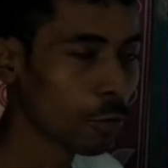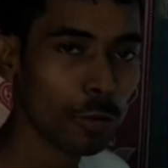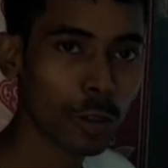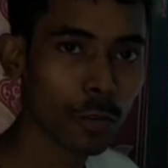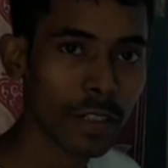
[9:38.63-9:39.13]

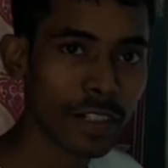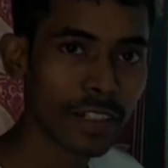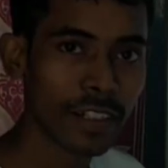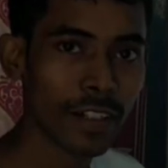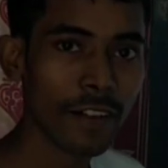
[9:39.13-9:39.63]
going to end it
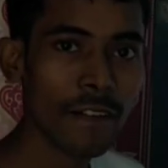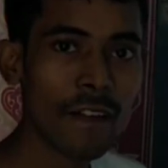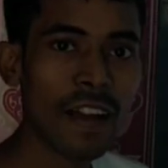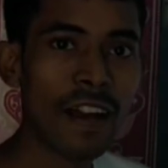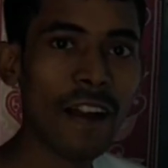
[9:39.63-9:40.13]
here,
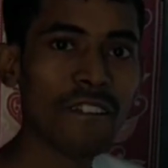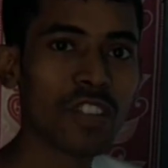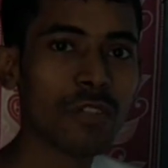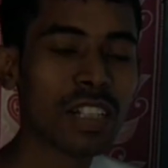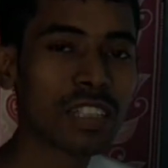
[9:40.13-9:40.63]
and
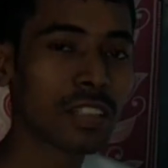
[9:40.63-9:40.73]
we will